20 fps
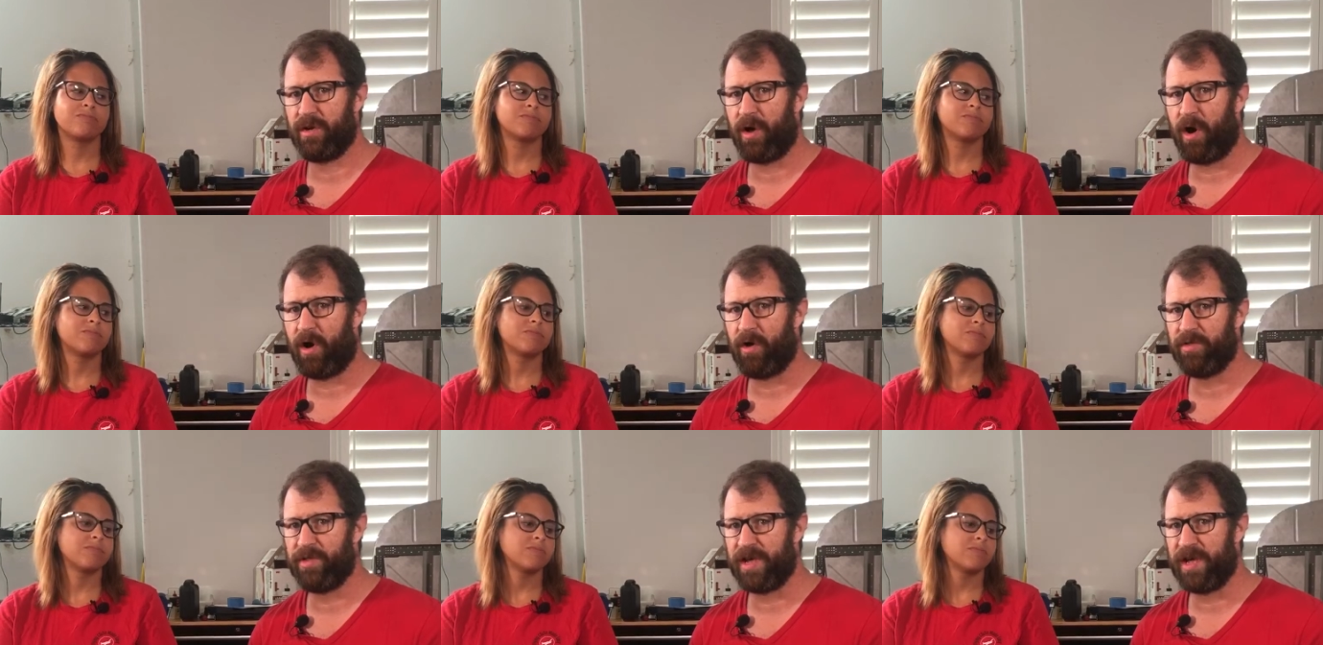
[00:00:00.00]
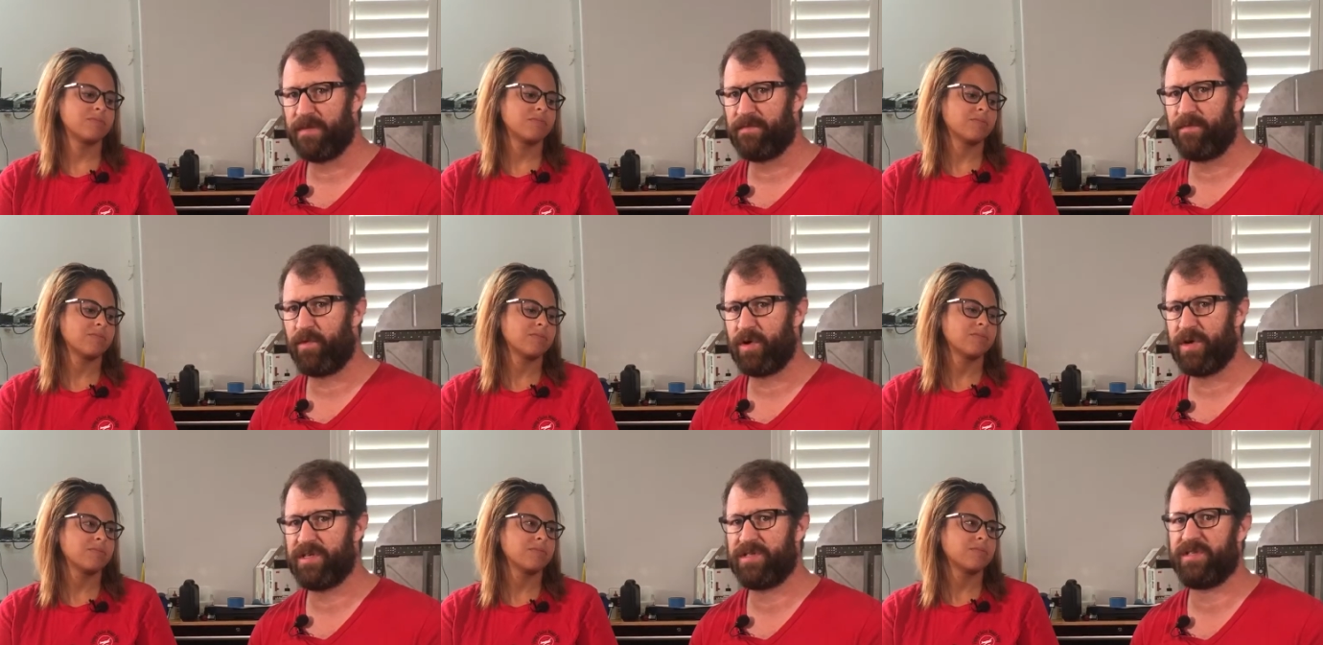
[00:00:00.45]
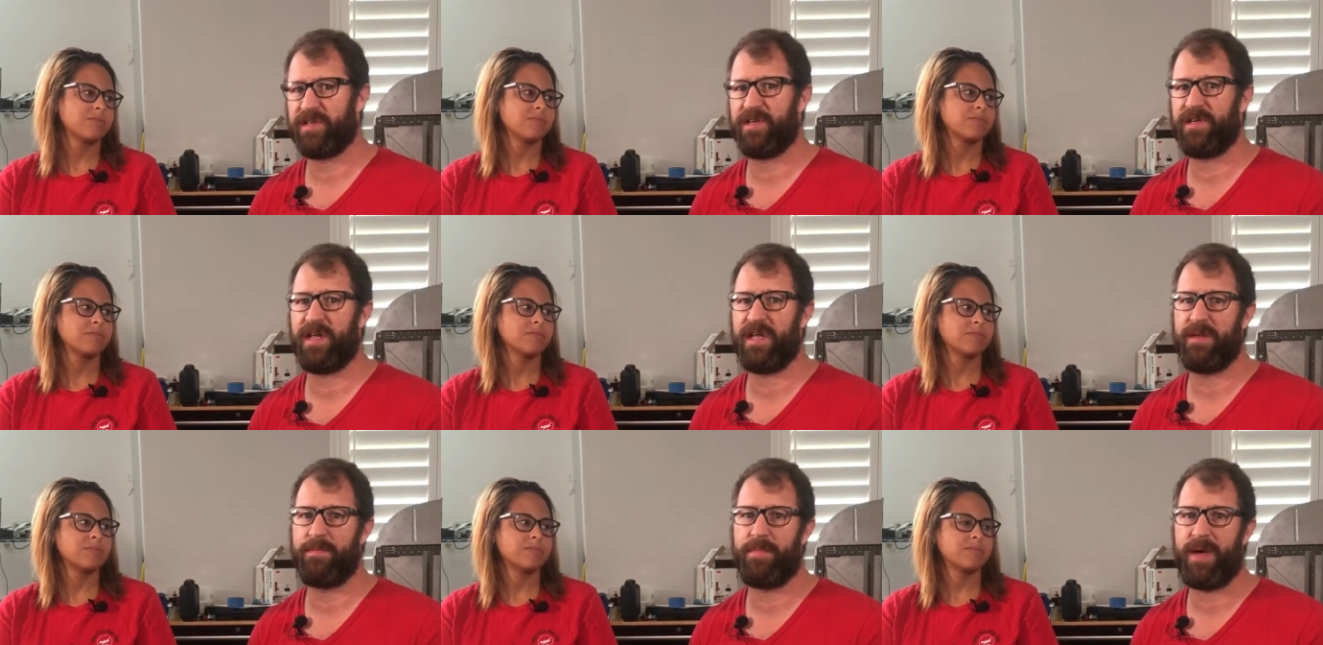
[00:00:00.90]
Speaker 1: all the
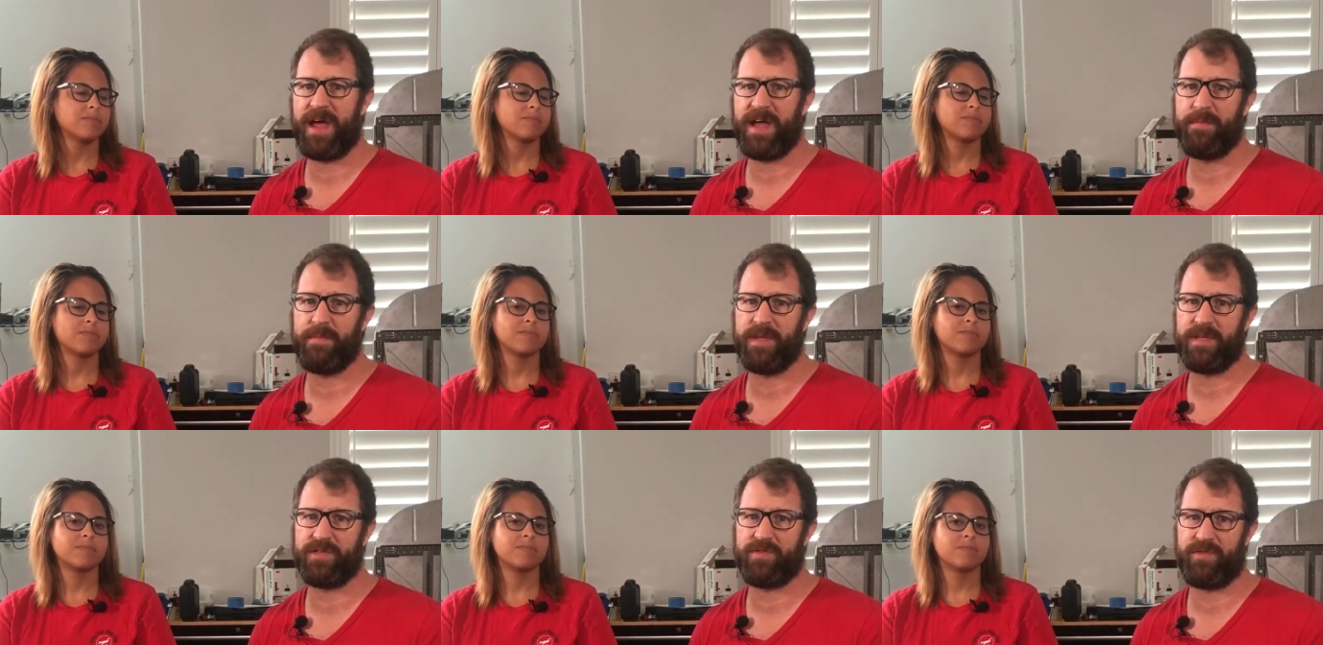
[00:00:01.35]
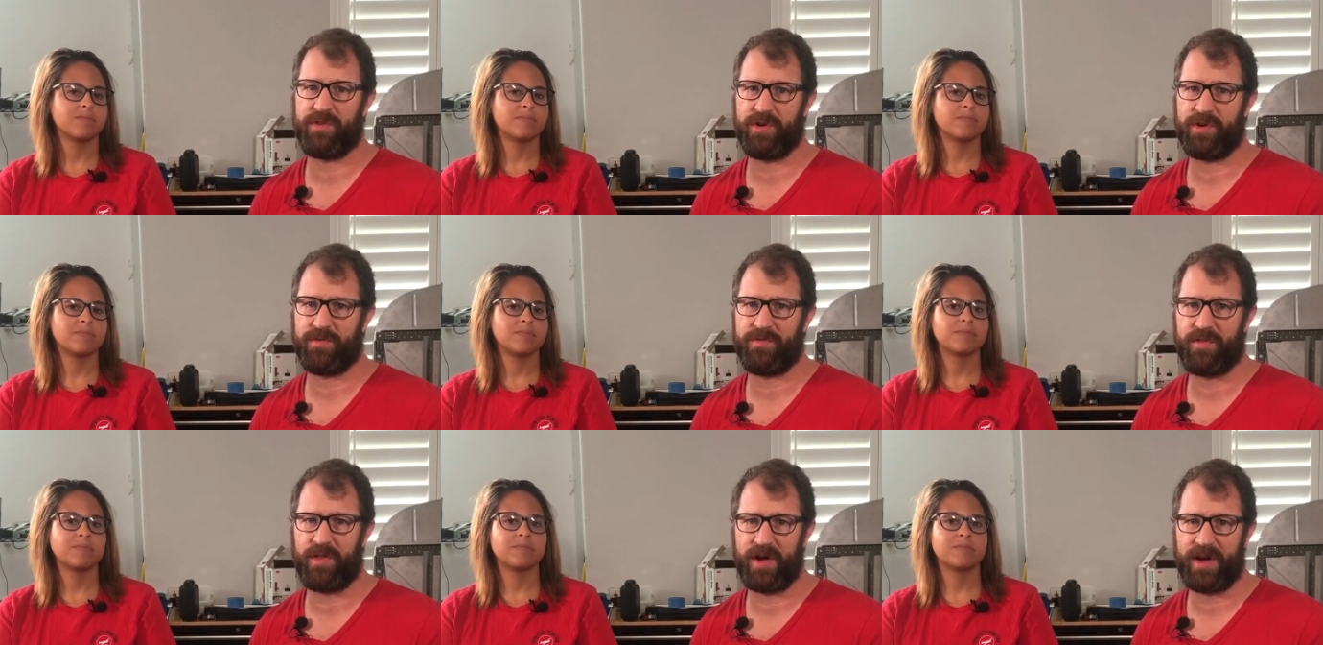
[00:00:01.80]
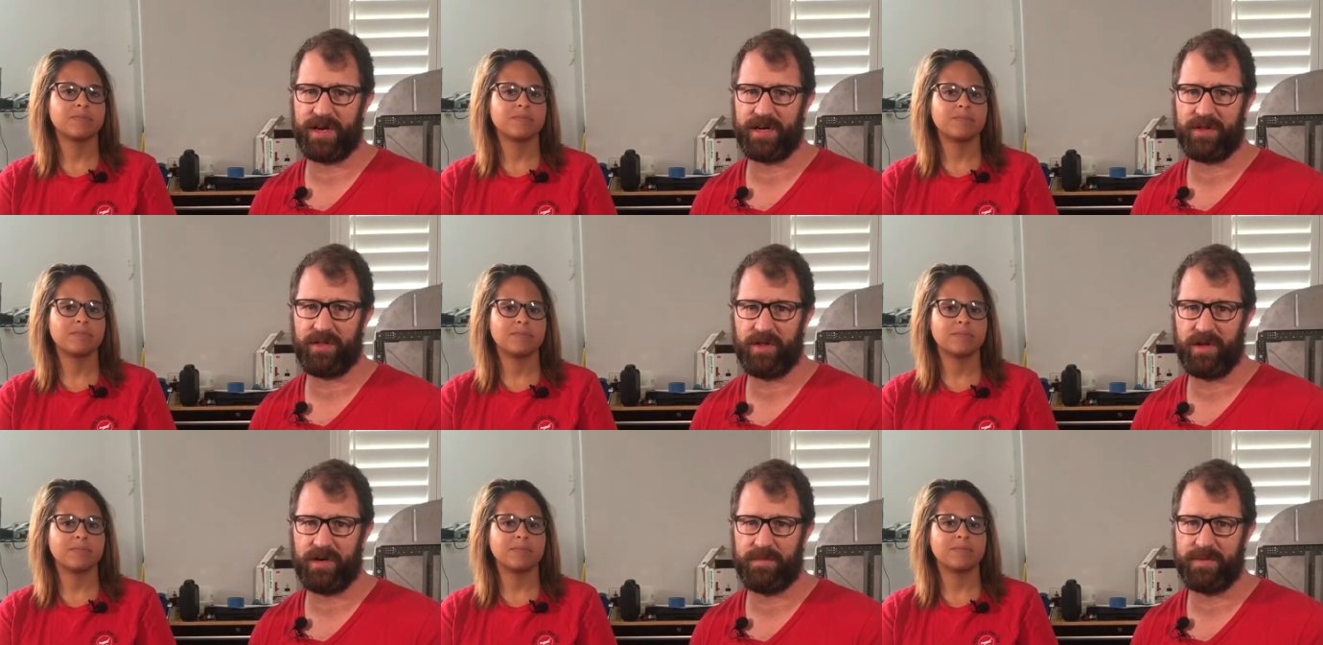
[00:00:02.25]
invoicing and payments for your
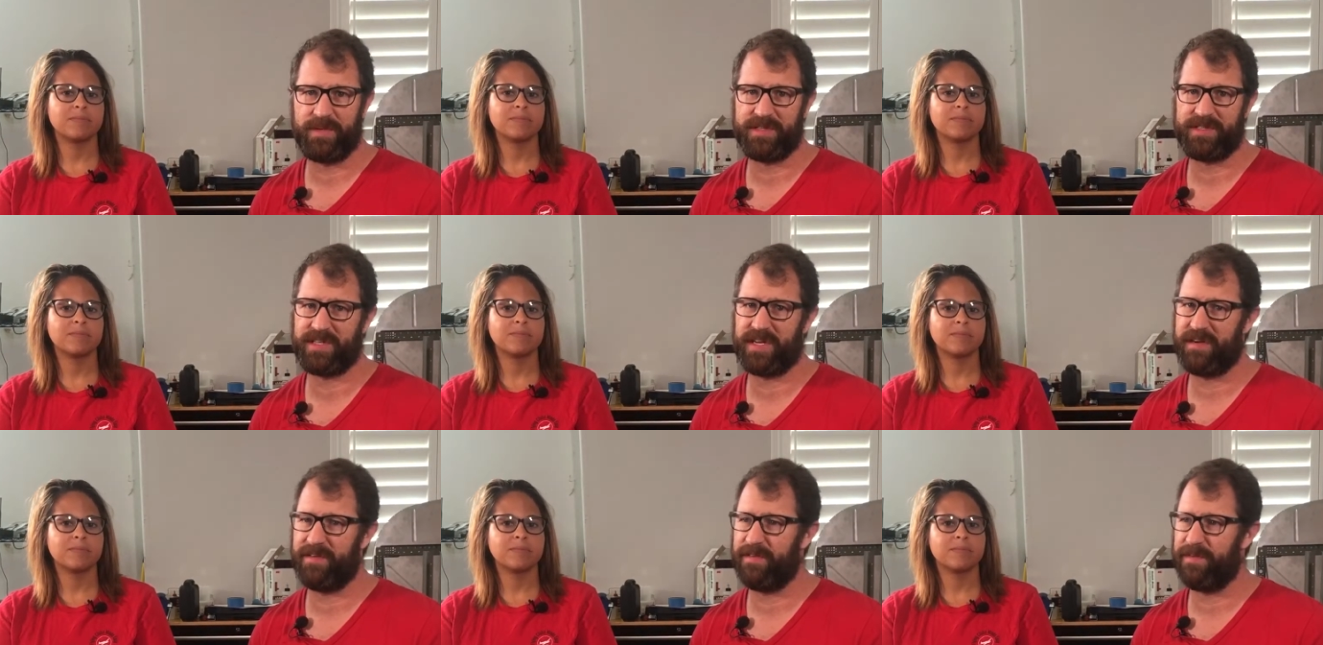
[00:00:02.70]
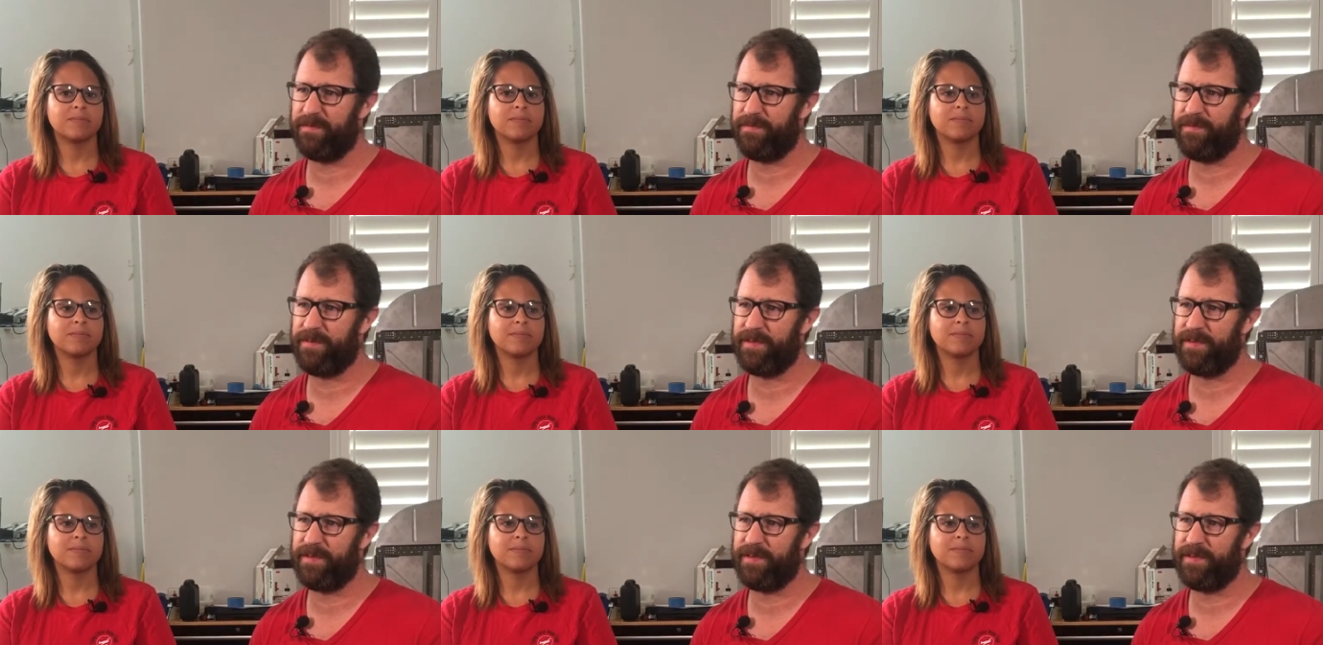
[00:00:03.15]
flying club instead of the